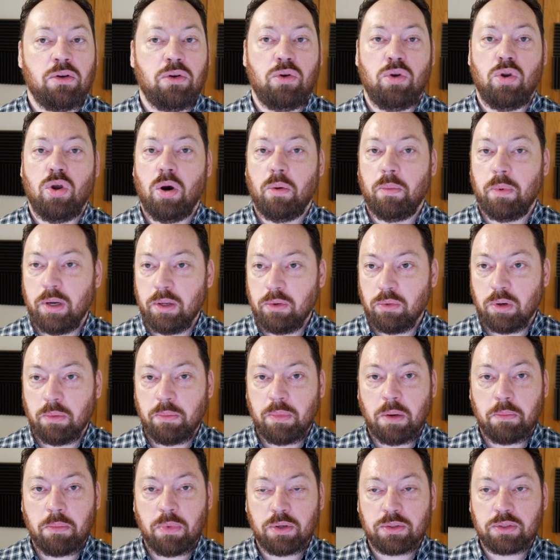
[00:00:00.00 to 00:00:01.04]
Nobody
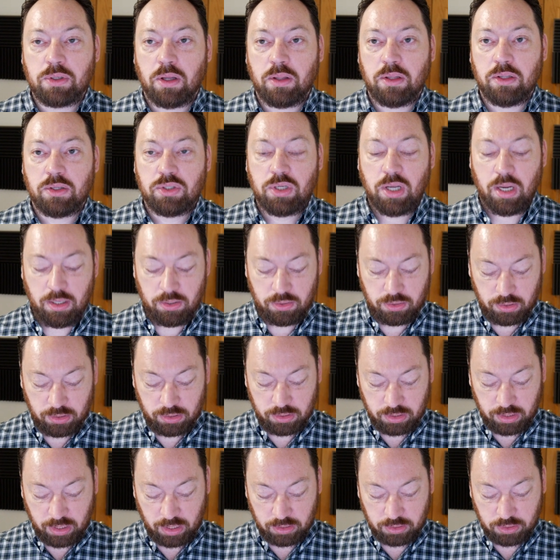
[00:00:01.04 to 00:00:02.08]
remembers all the
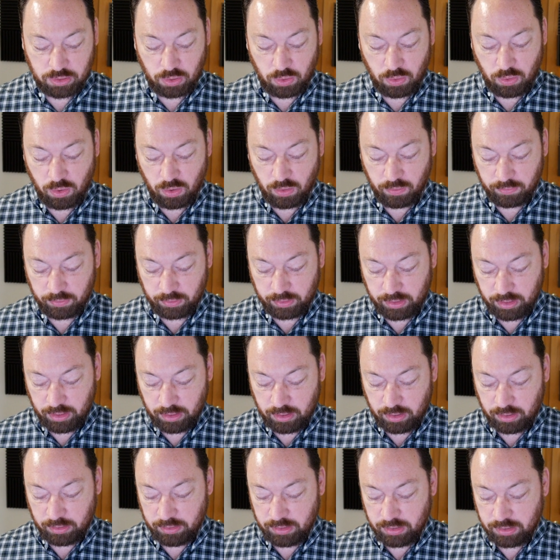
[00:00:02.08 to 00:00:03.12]
changes. And so over
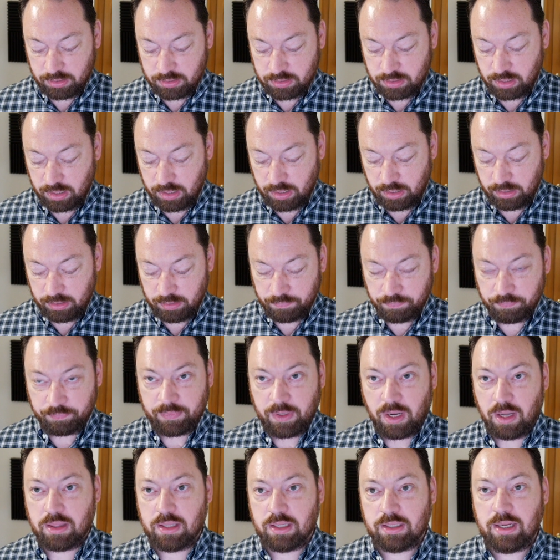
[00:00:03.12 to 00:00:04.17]
here on this side,
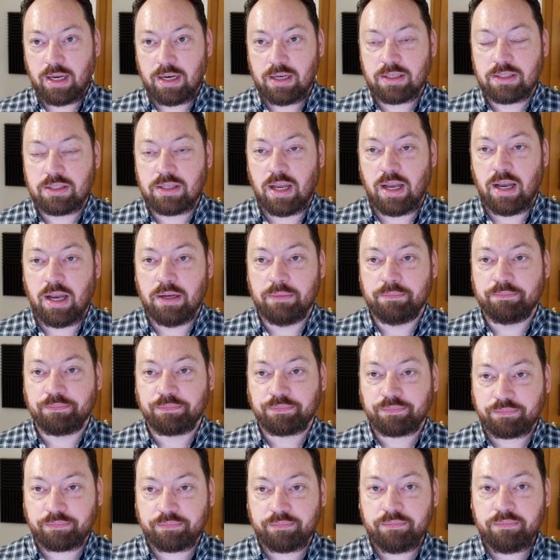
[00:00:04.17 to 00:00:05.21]
on the data side,
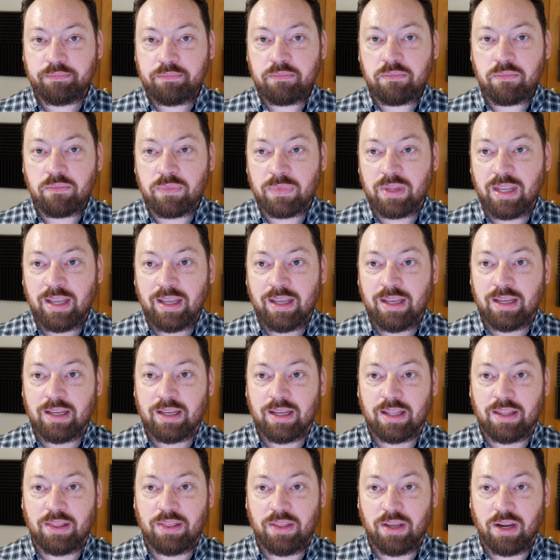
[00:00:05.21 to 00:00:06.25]

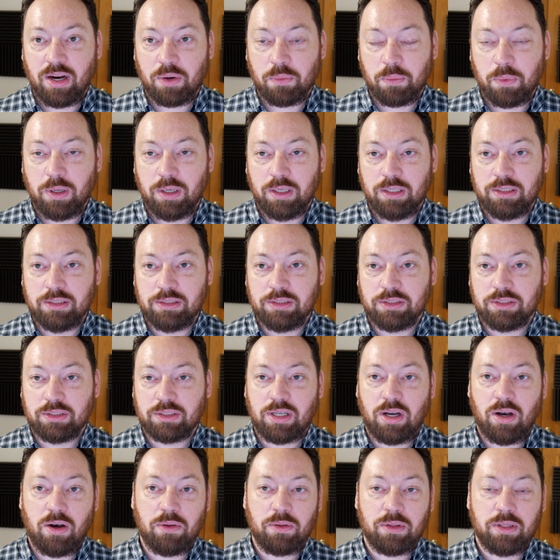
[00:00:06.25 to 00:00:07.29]
there was
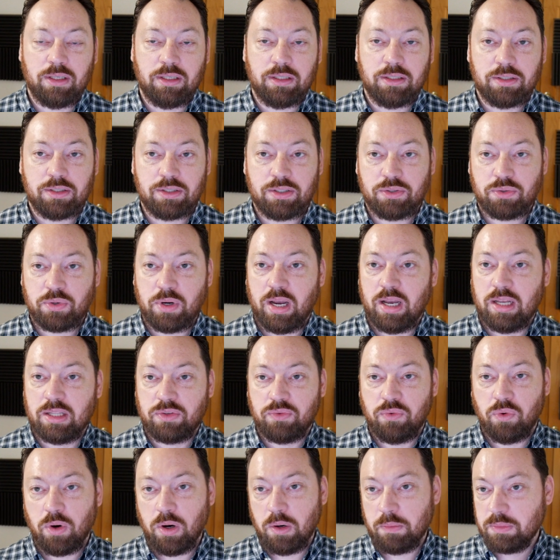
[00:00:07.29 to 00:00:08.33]
all these
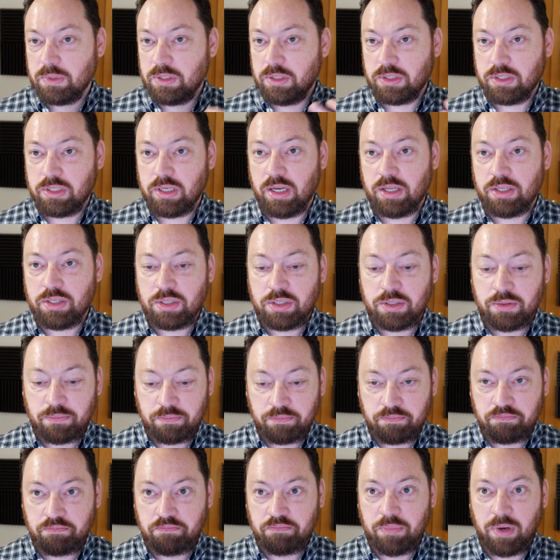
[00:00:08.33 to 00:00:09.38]
transforms and such,
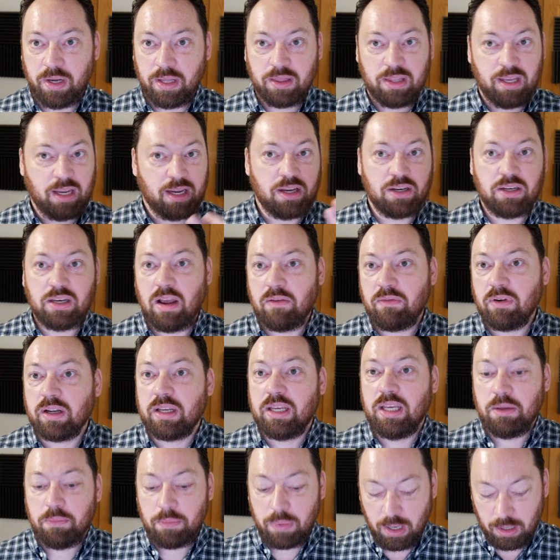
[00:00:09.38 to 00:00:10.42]
but they could never
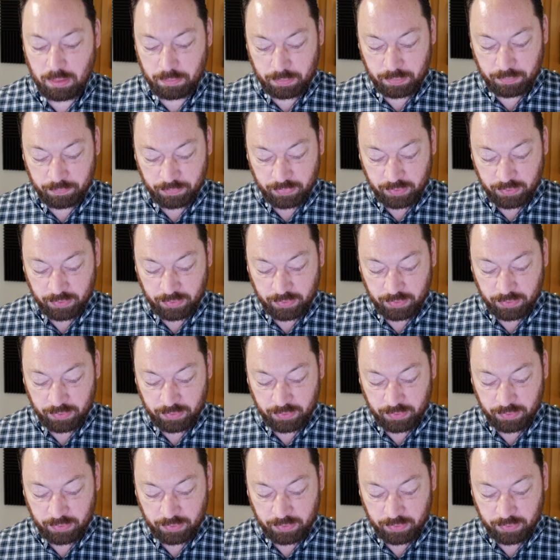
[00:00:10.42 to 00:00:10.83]
keep up.